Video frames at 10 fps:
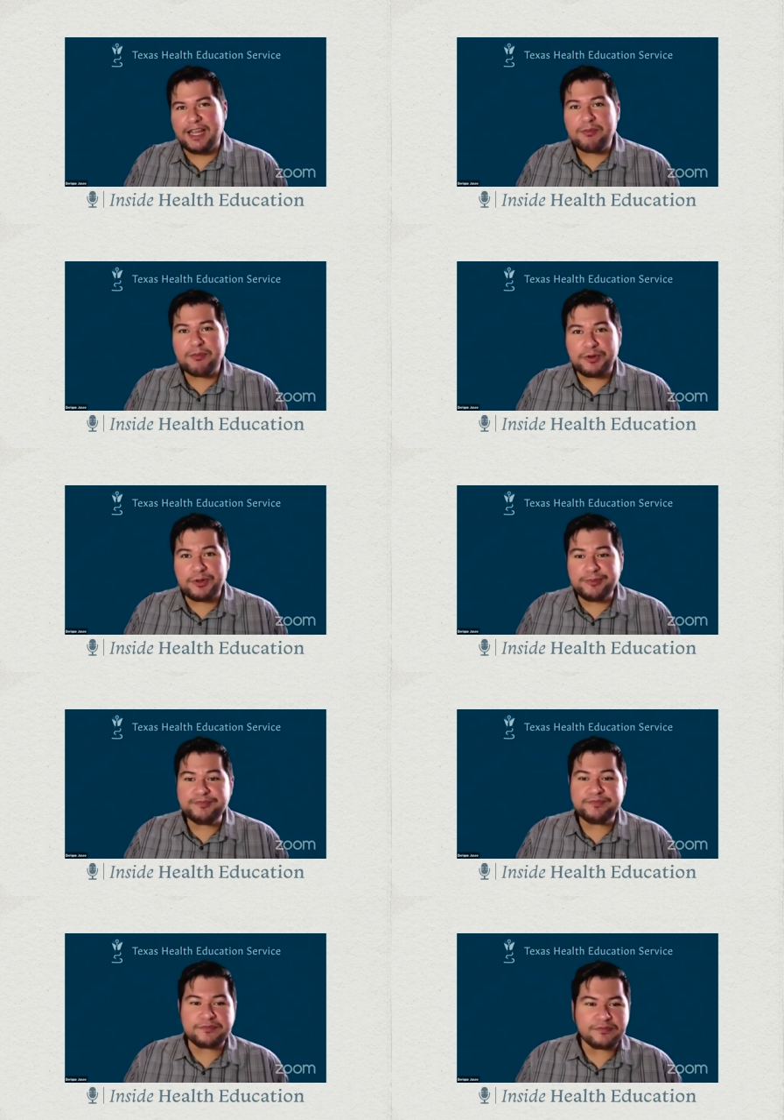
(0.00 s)
April,
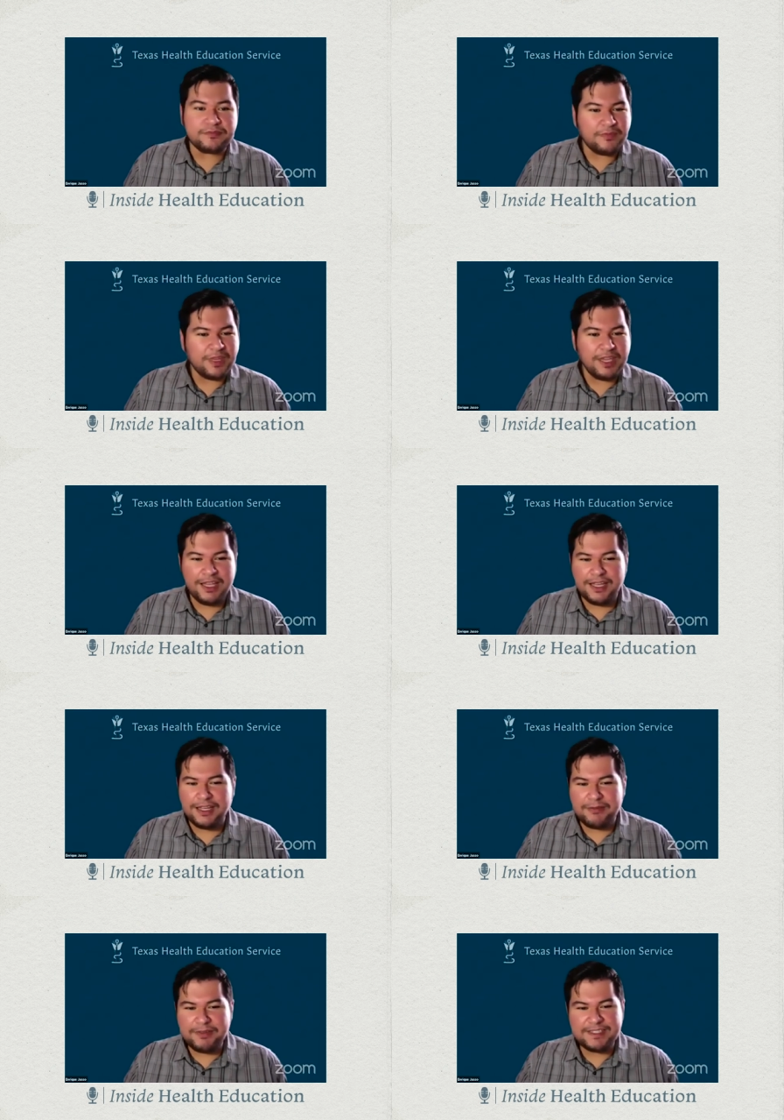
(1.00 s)

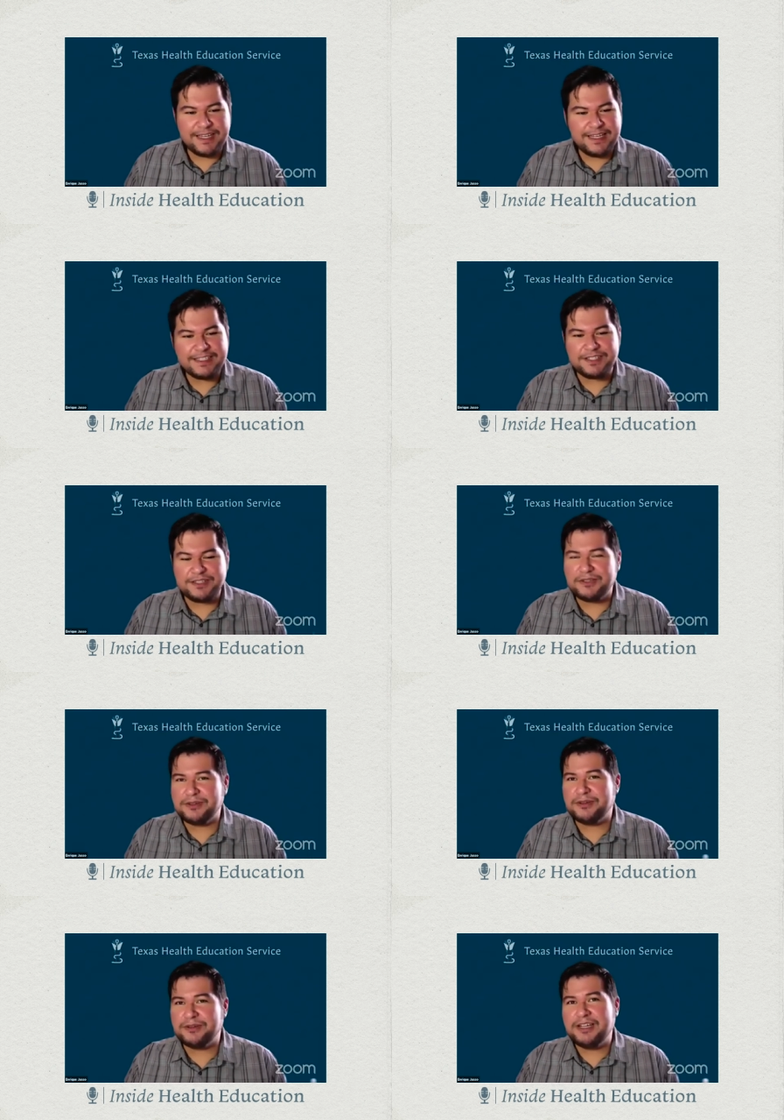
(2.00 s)
and I'm excited
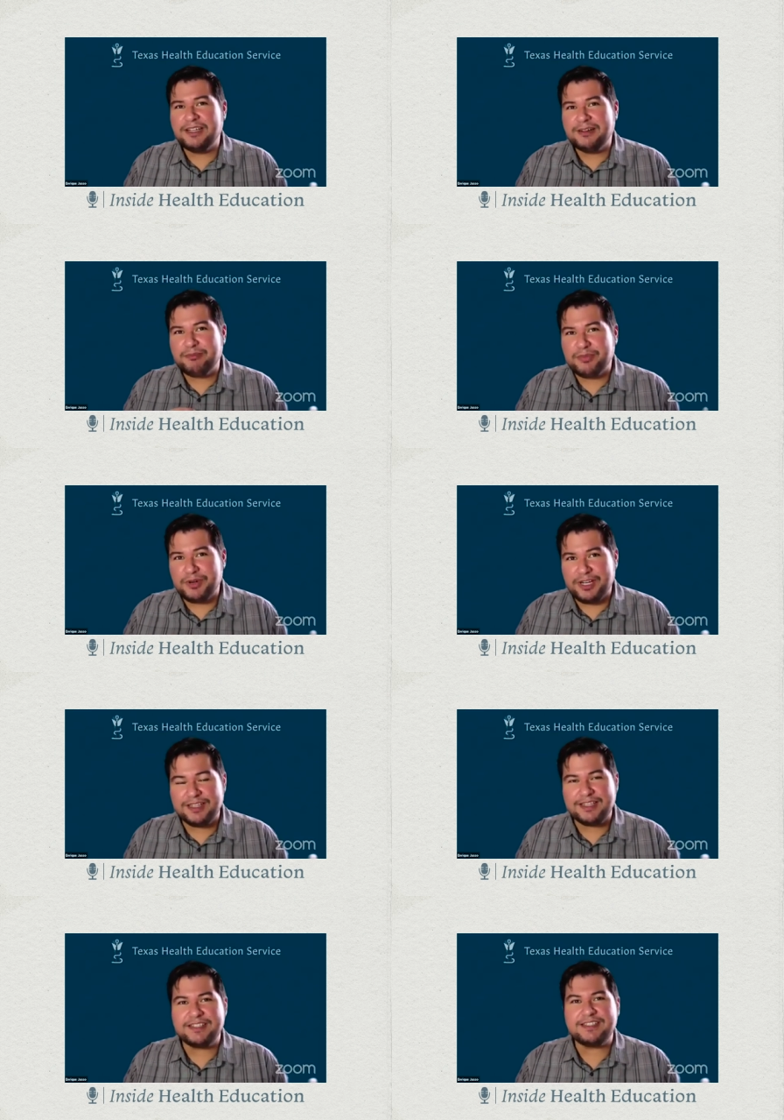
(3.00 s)
to
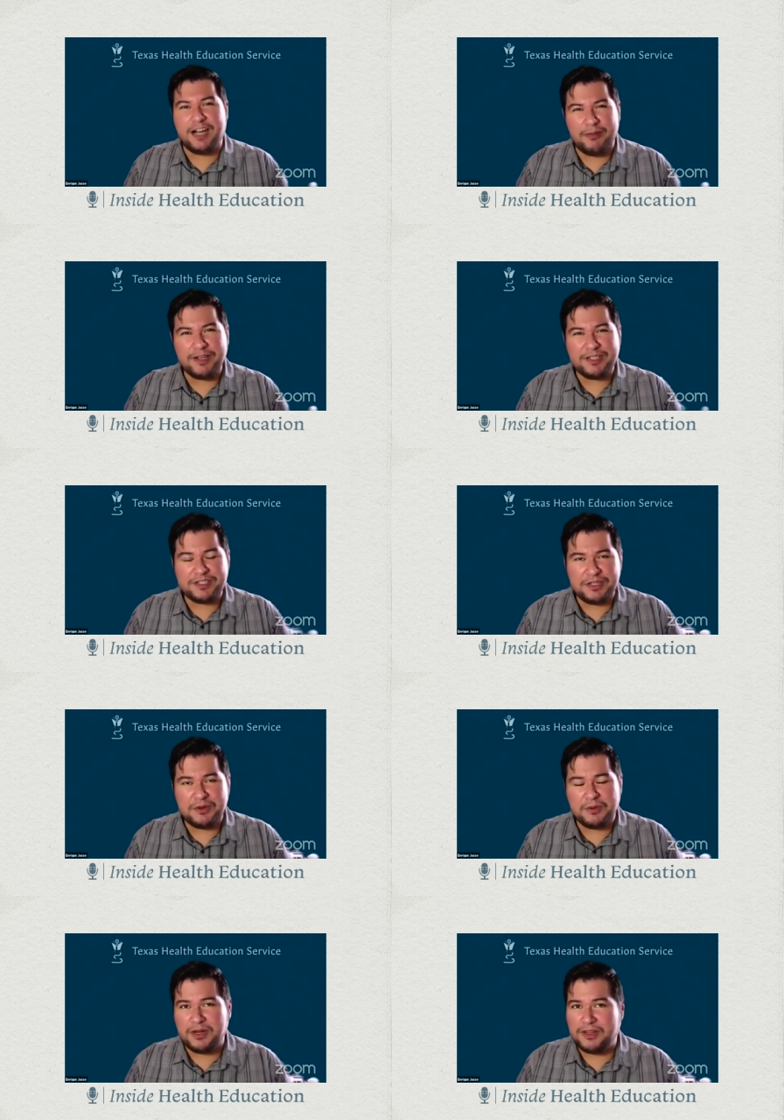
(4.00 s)
bring this topic to
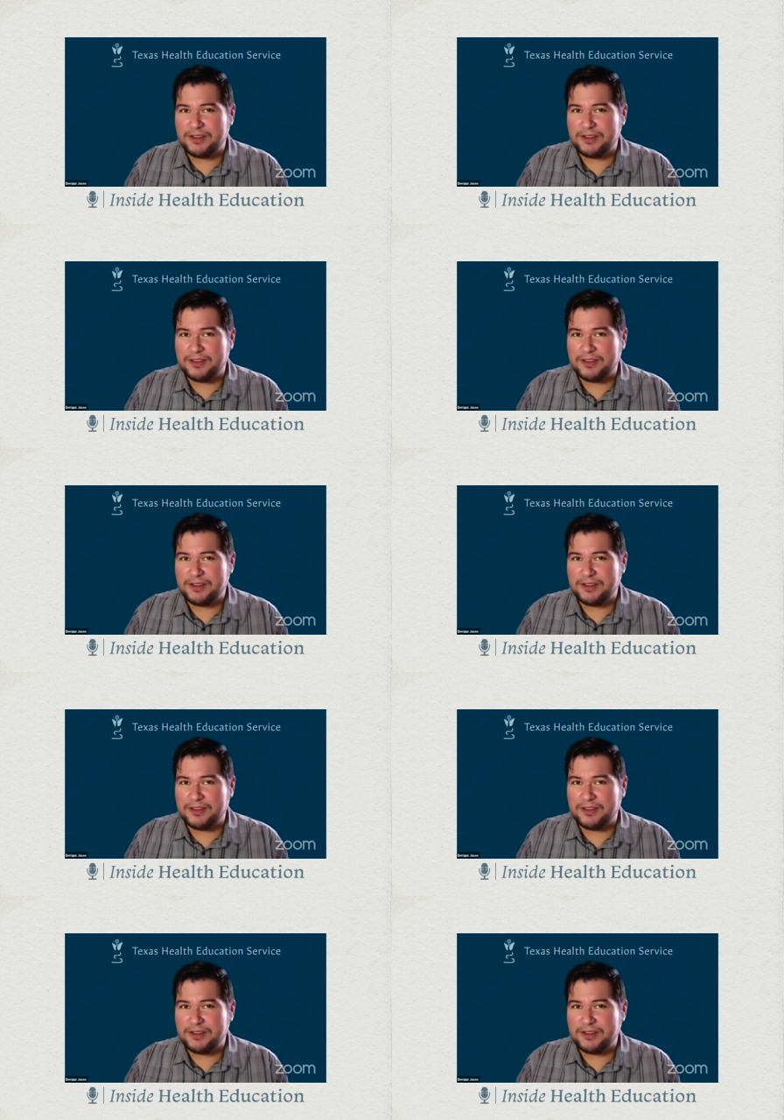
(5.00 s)
you all.